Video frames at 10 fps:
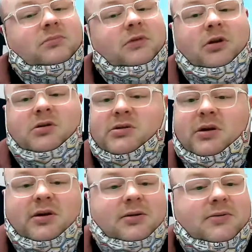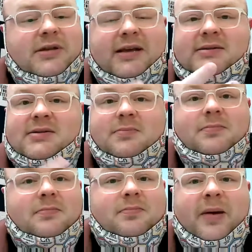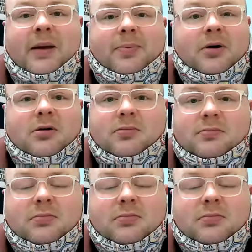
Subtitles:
you're just going to take some paper